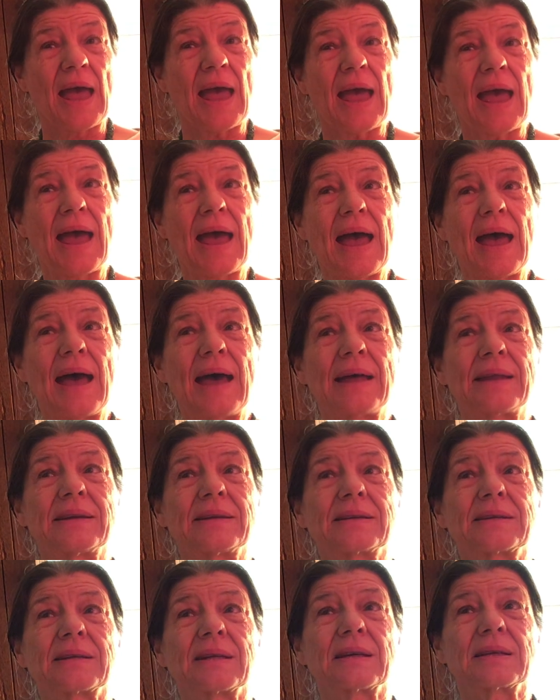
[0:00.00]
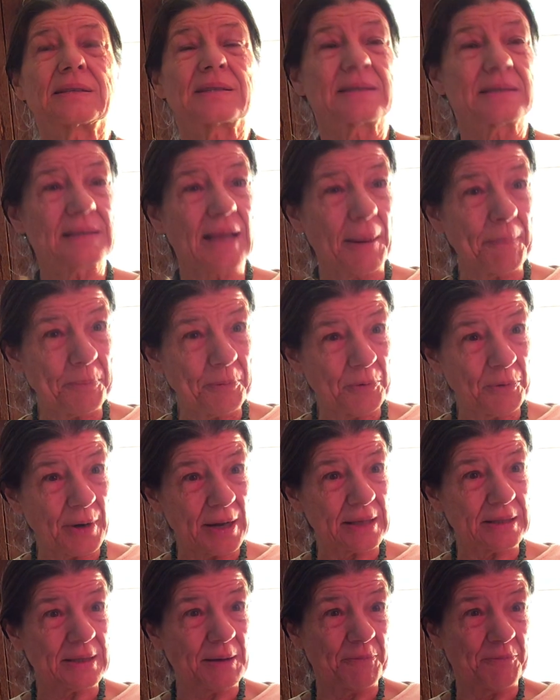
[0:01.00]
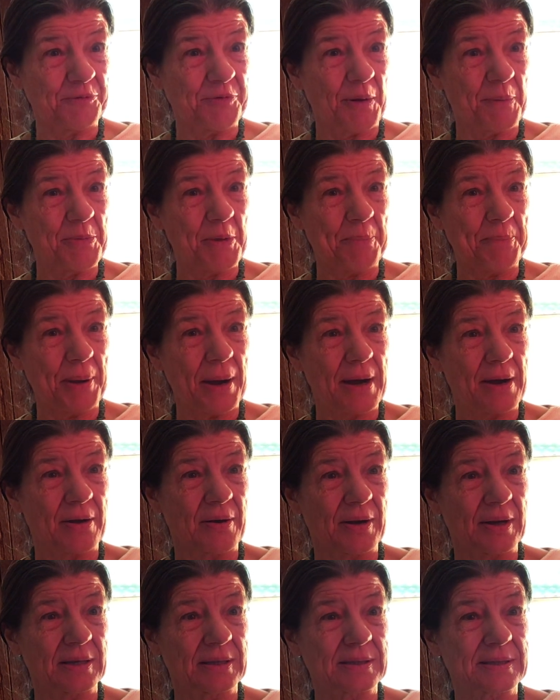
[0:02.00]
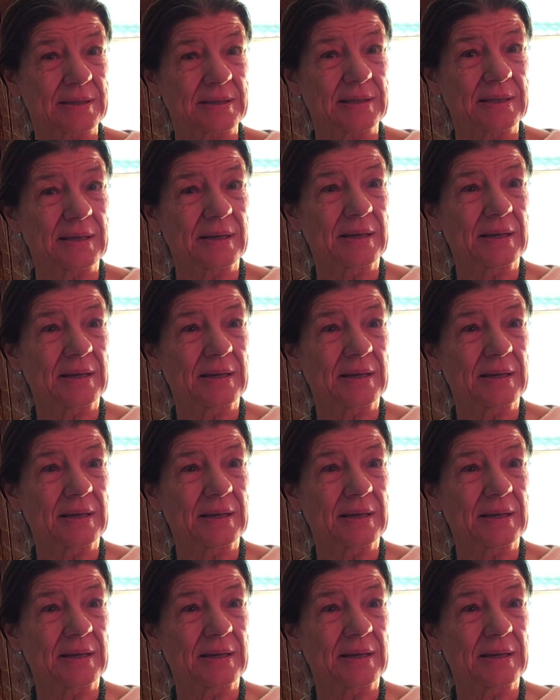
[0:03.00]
and separate them from the parents